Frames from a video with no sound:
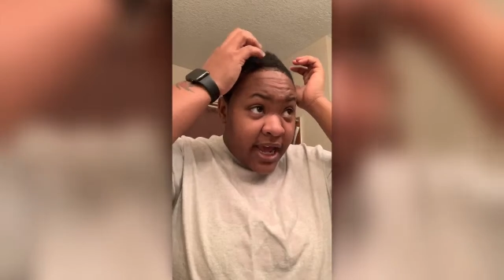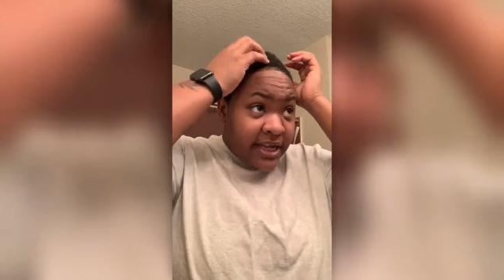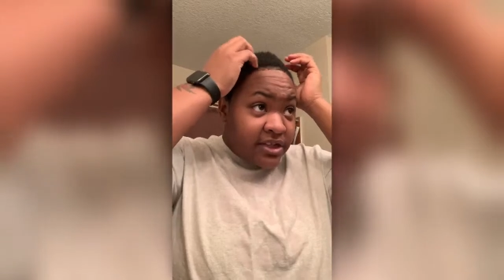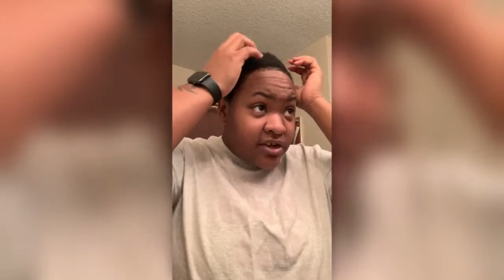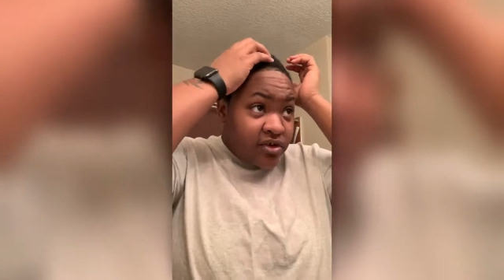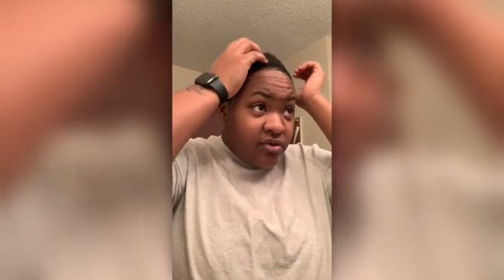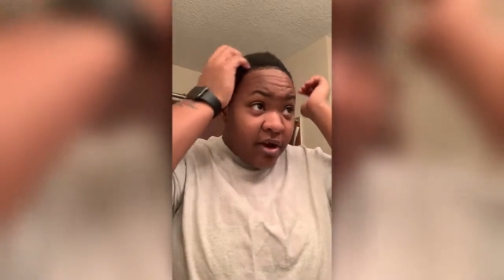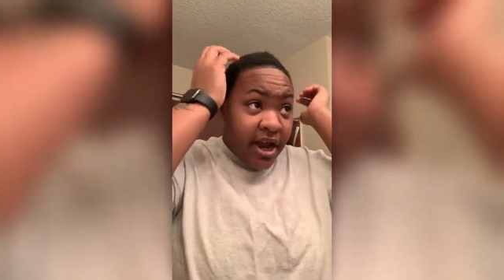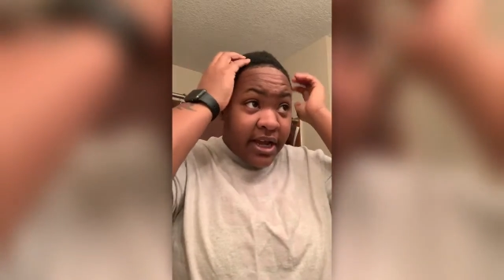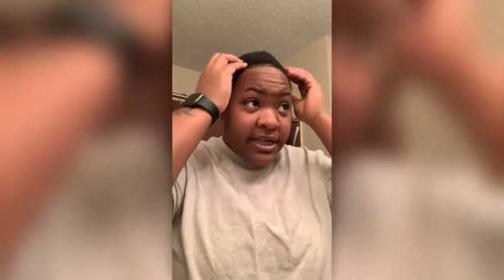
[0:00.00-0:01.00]
as the
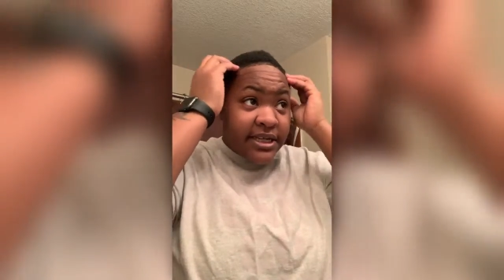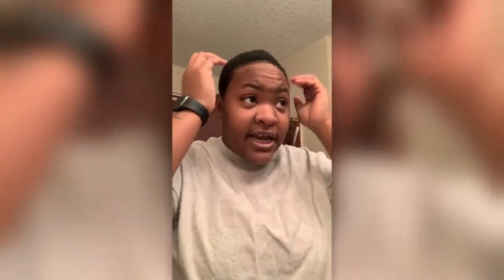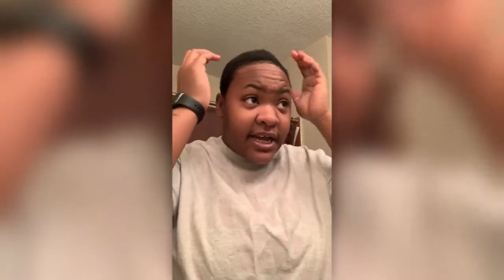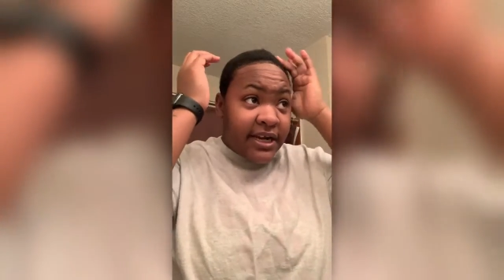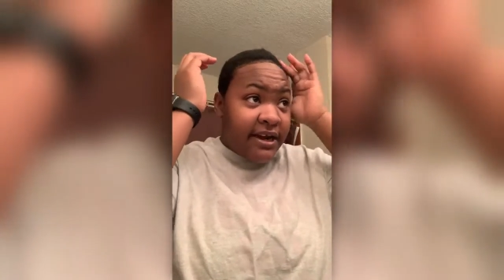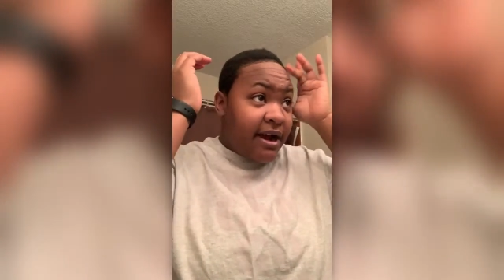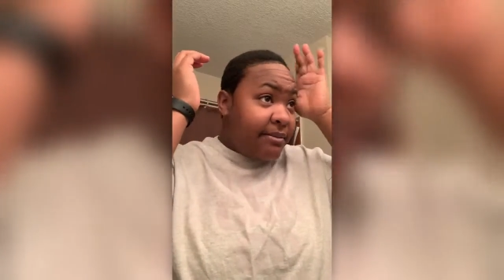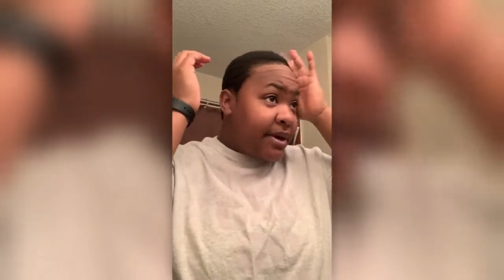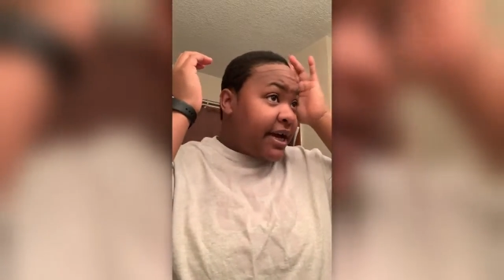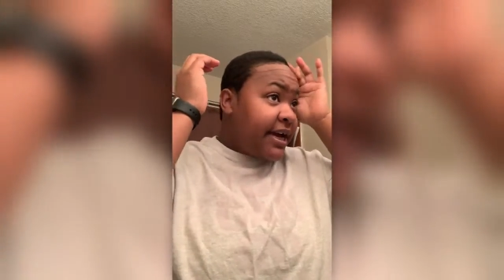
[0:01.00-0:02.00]
do-rag has kind of
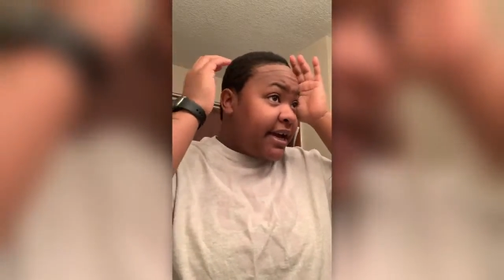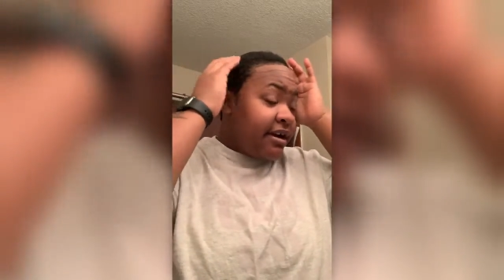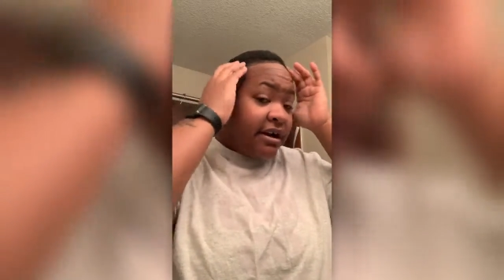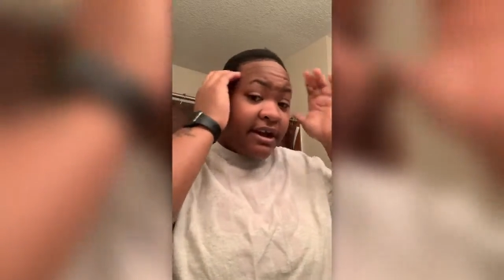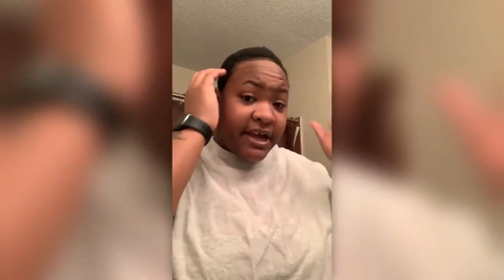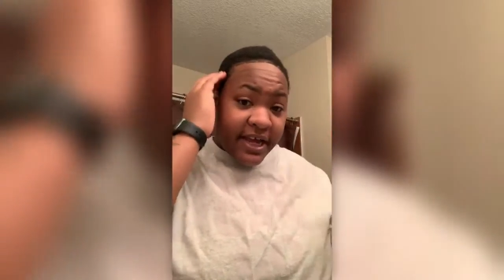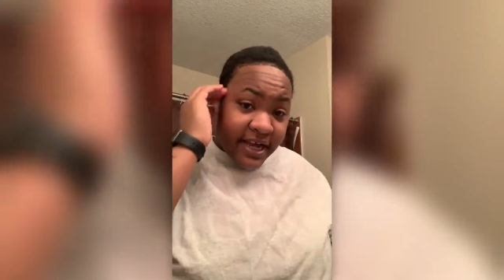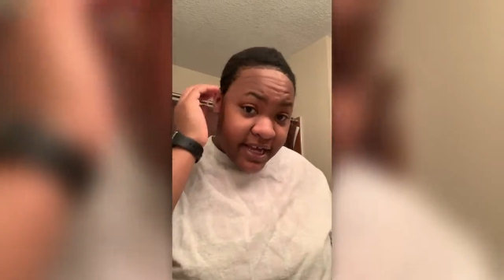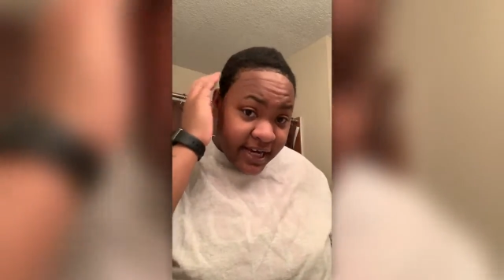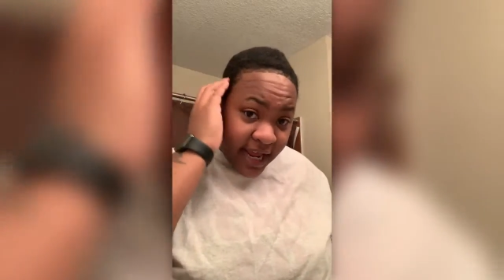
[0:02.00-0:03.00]
got my hair
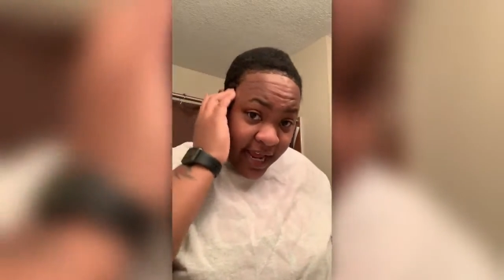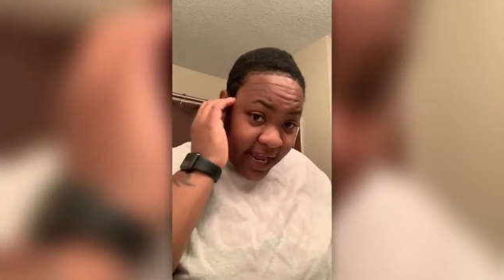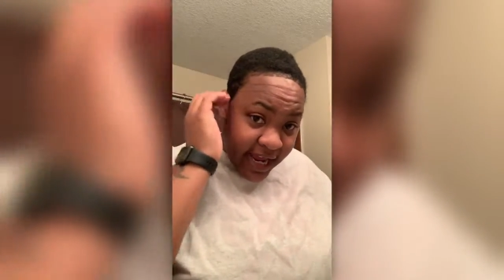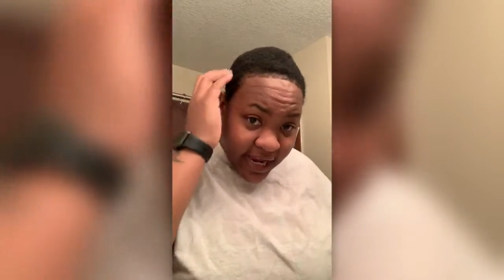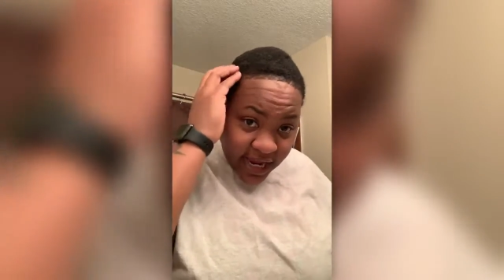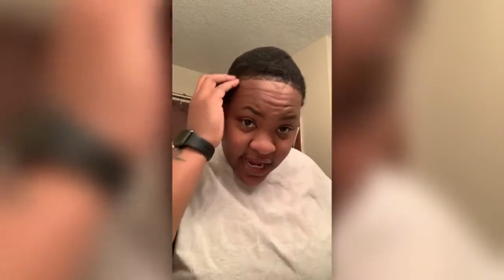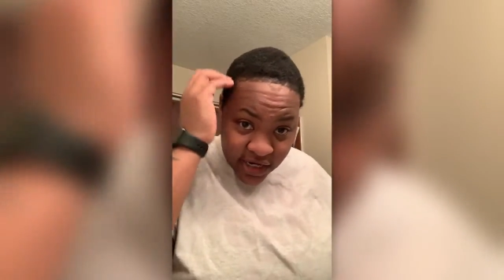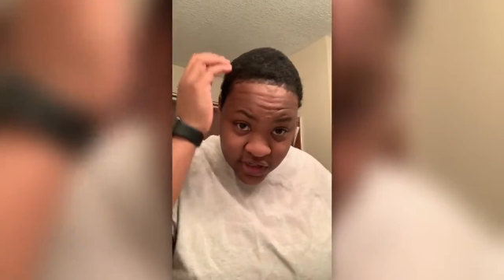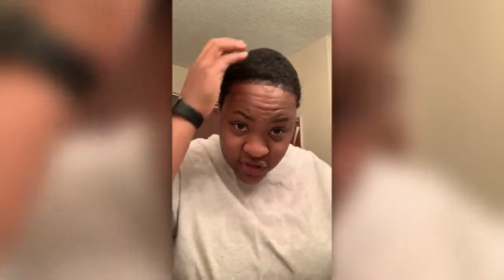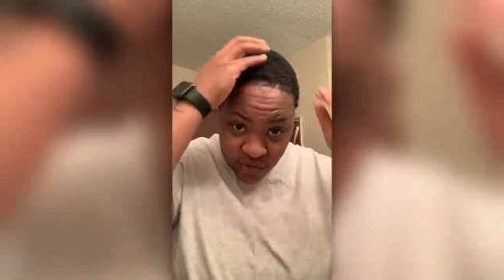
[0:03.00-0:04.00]
in a
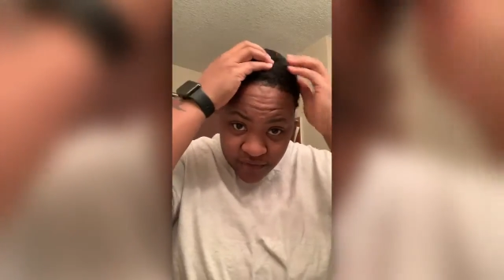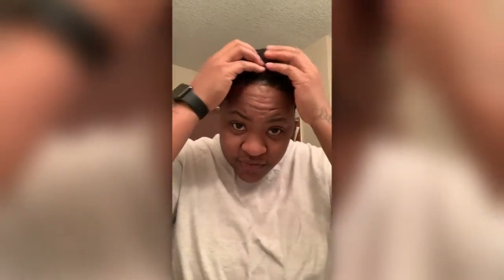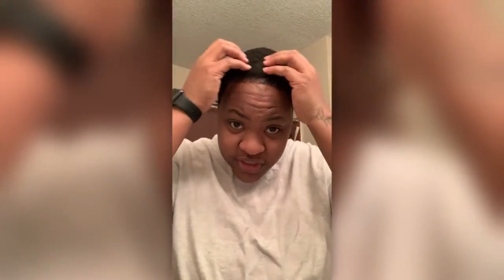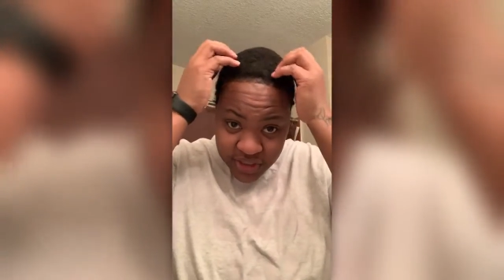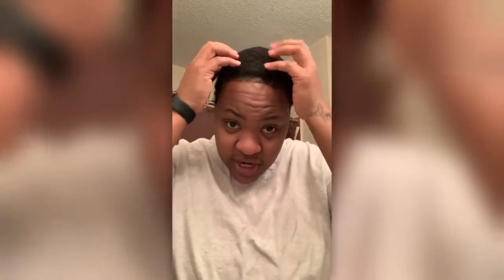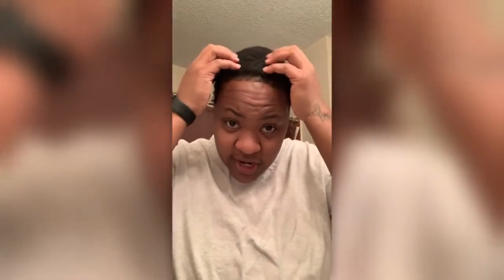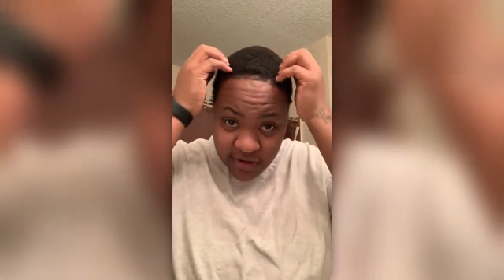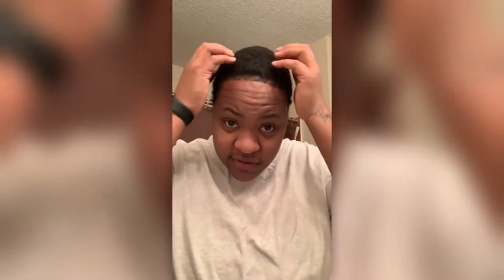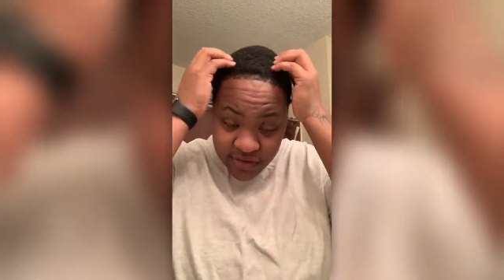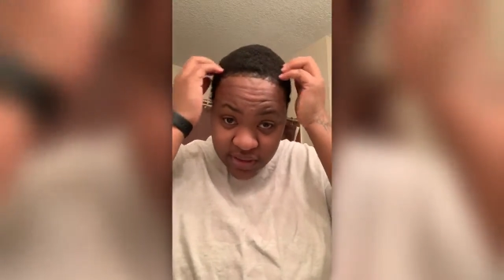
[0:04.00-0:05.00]
sort of a
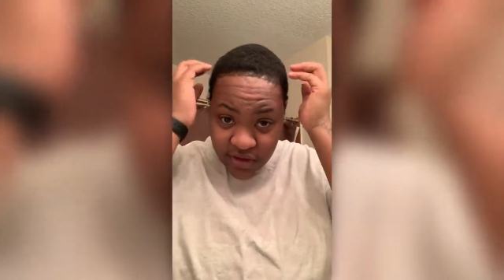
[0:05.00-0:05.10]
style.